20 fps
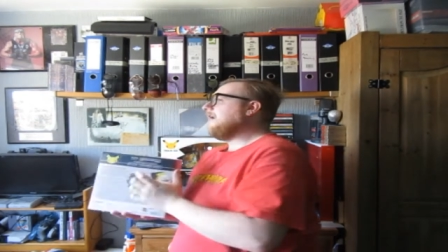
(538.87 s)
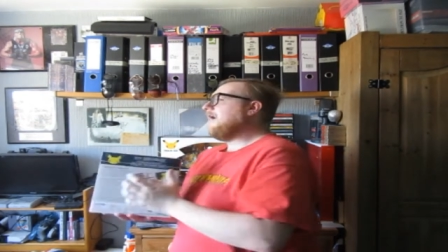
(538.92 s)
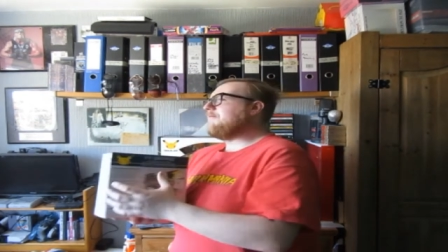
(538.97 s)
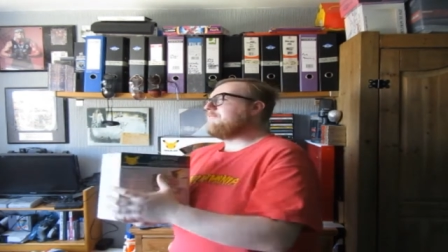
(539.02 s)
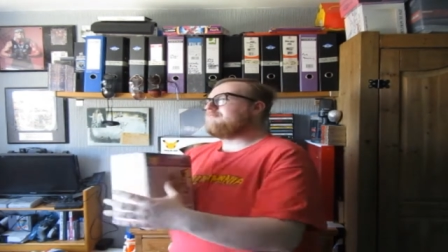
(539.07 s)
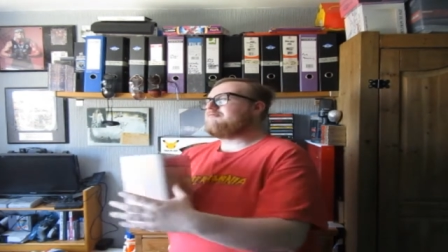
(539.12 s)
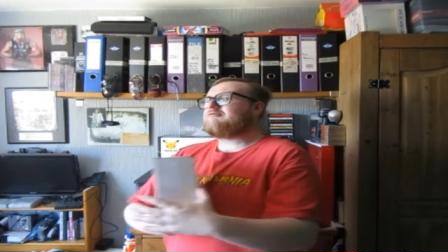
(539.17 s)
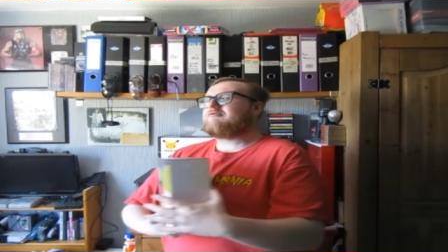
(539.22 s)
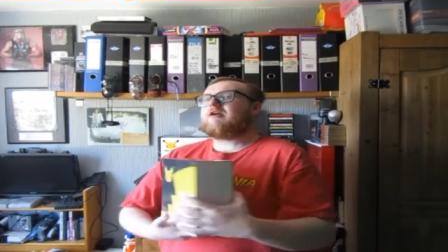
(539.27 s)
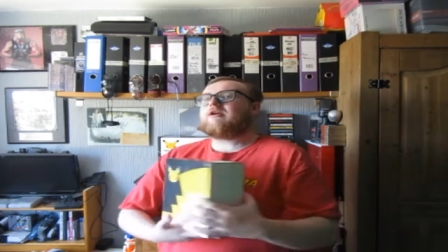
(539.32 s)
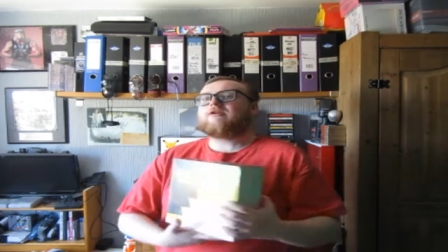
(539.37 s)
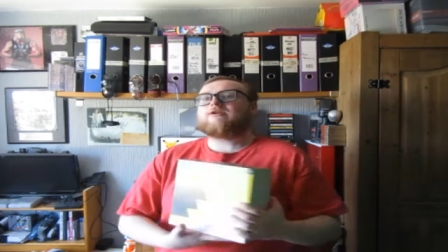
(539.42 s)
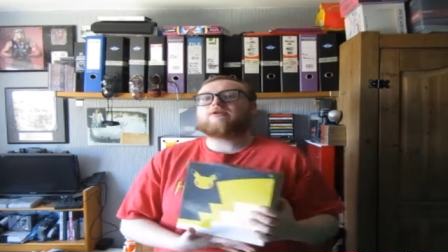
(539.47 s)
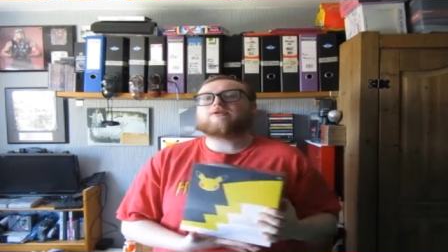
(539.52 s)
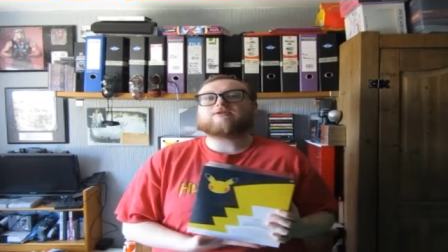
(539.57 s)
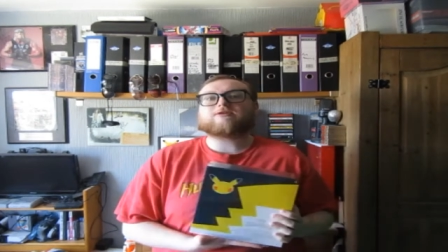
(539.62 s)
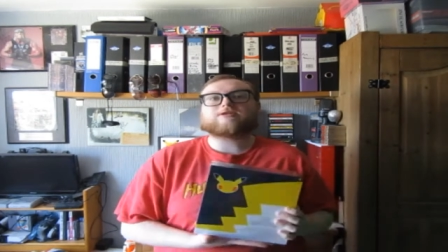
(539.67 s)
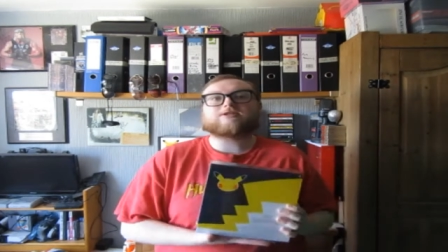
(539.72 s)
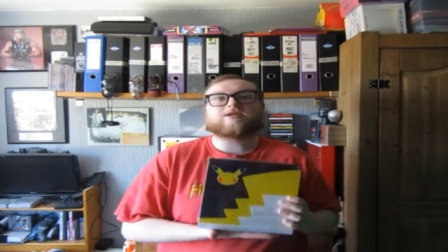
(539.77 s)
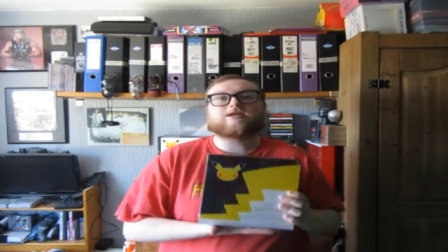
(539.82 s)
a
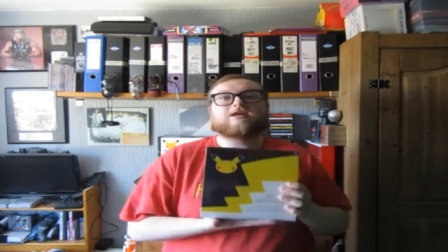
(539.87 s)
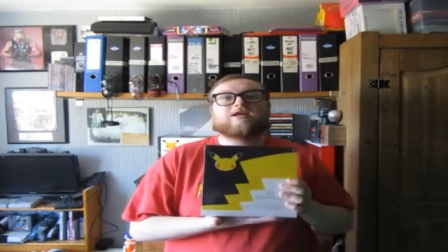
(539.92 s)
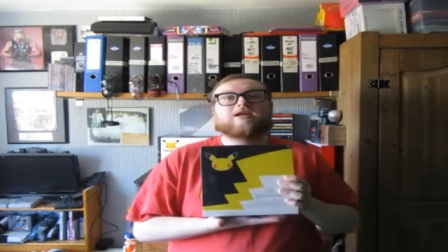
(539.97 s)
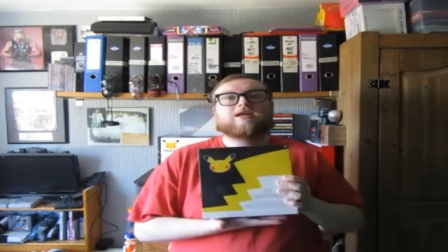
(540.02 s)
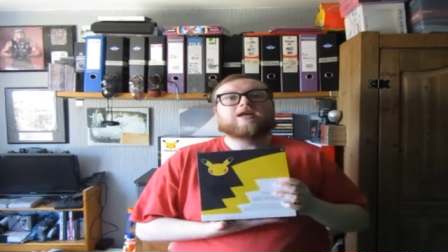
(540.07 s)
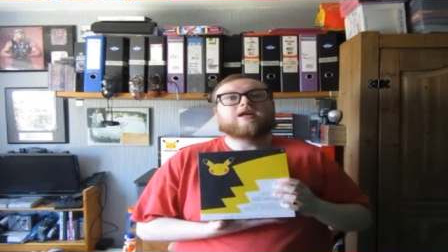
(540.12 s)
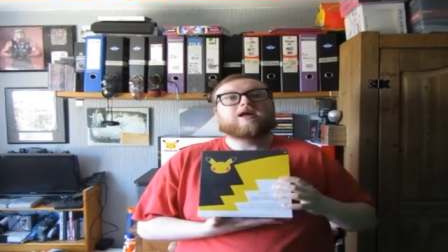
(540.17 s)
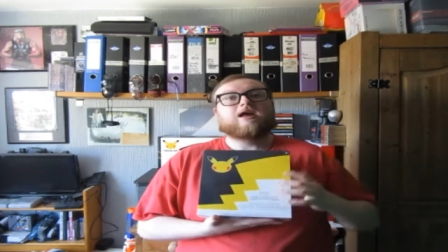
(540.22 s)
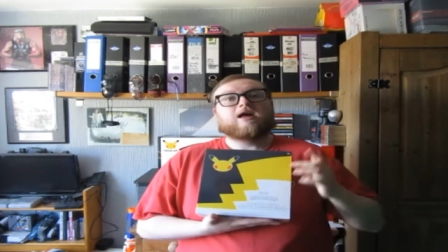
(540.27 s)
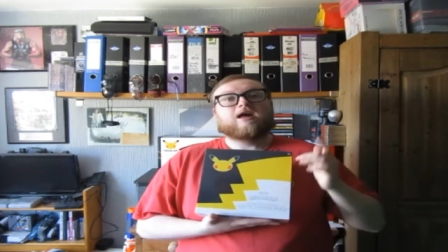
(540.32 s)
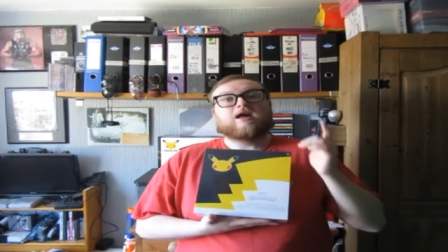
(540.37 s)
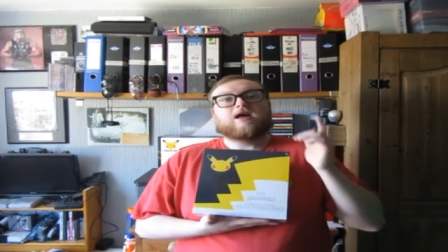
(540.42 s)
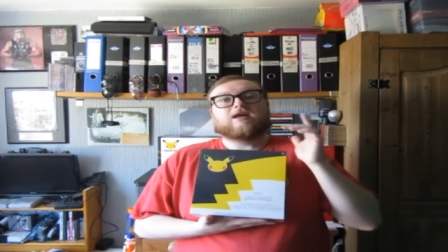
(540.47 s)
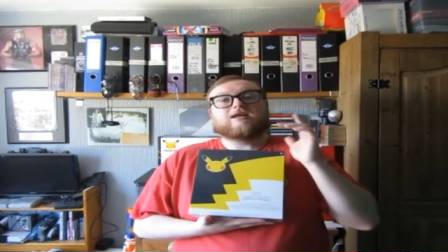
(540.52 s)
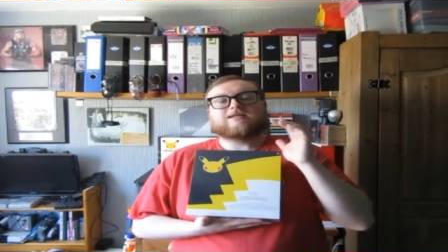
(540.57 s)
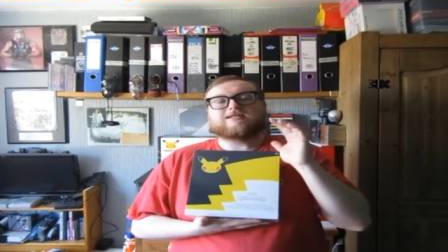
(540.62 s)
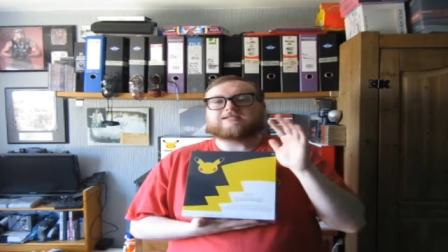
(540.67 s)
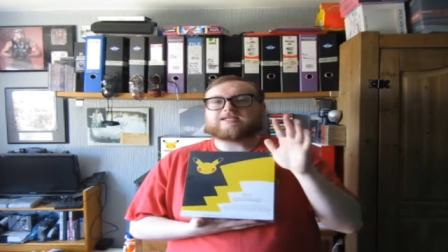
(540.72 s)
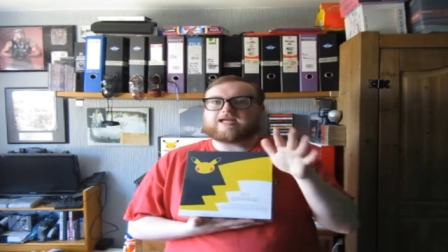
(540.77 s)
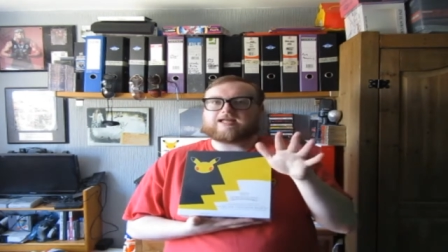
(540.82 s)
product.
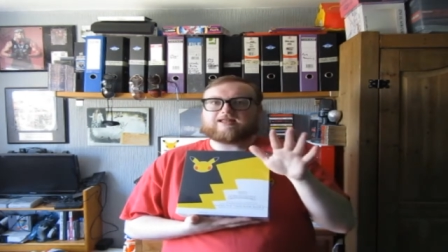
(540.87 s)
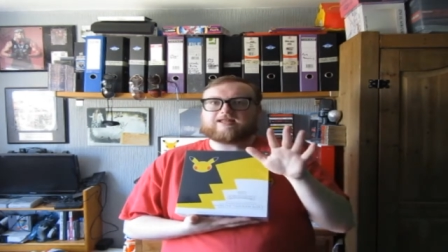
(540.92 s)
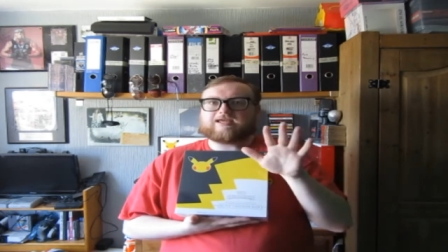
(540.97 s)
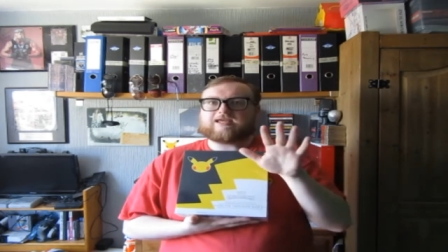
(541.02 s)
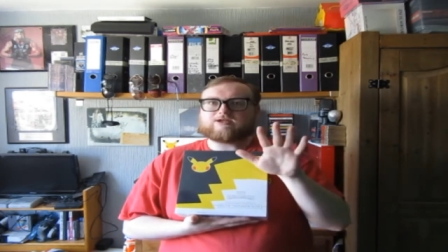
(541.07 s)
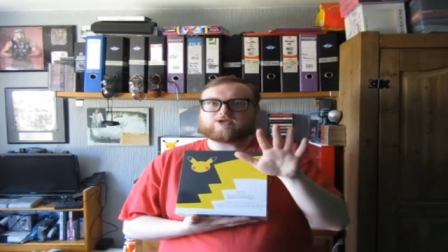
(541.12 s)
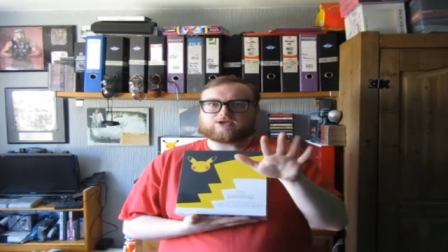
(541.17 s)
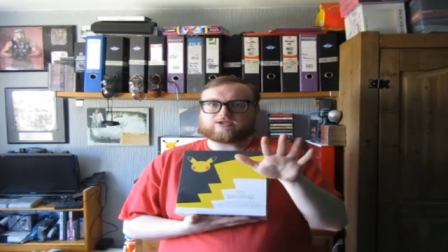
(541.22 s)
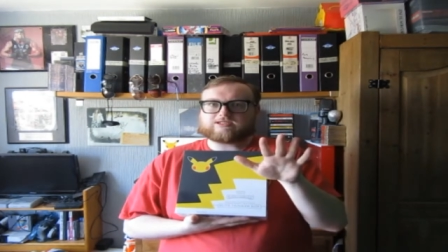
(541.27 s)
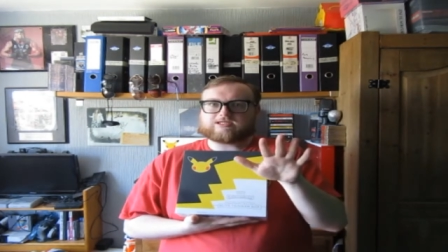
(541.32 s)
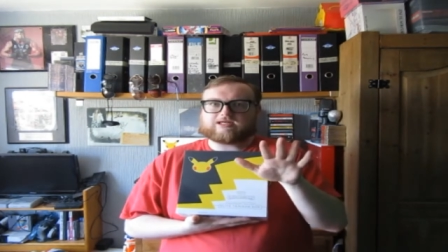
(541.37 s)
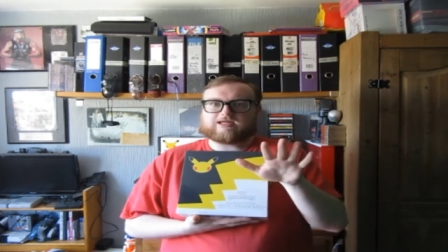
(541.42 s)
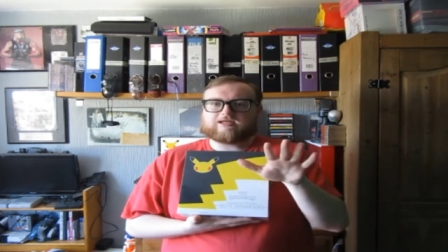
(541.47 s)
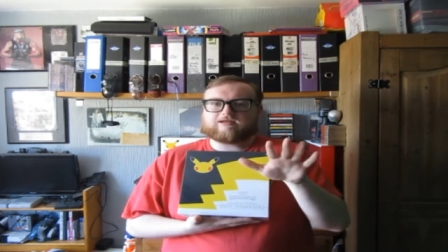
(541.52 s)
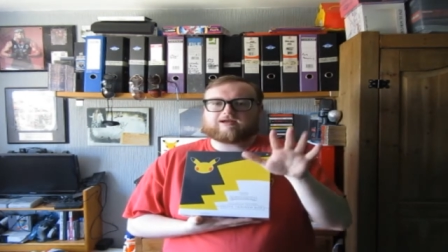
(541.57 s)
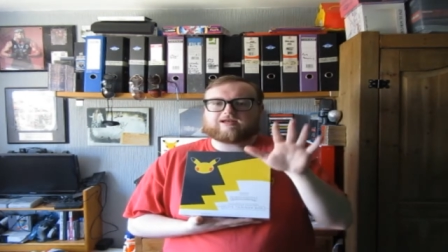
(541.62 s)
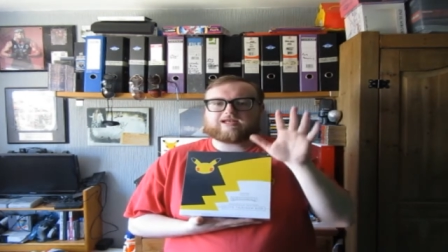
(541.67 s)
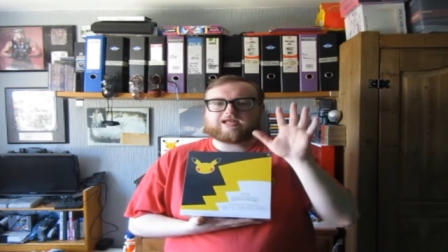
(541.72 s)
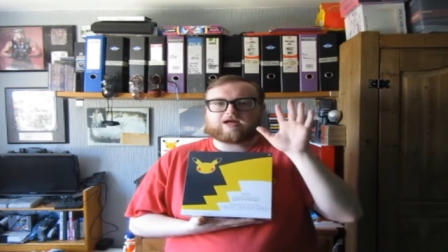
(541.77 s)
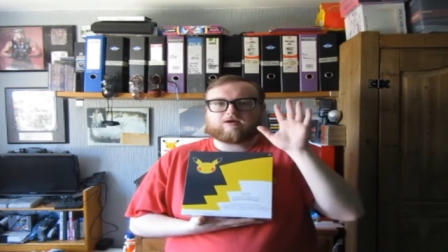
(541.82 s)
Sadly, just telling
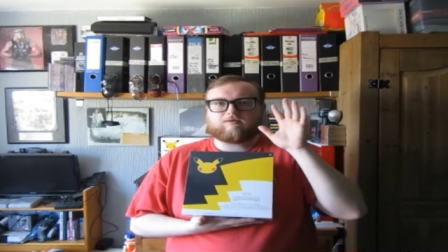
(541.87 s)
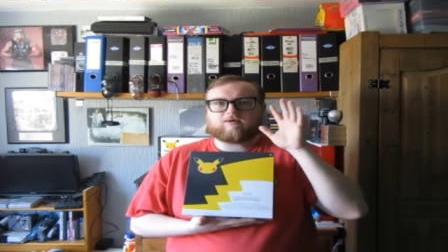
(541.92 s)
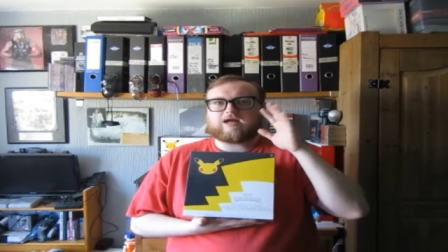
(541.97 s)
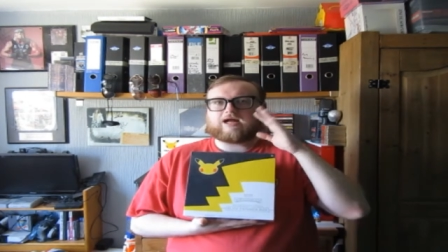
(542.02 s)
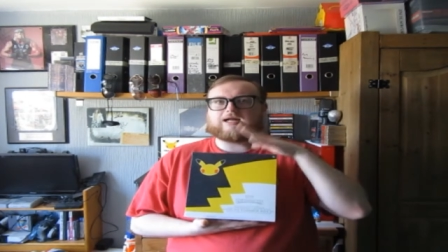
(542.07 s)
you right now,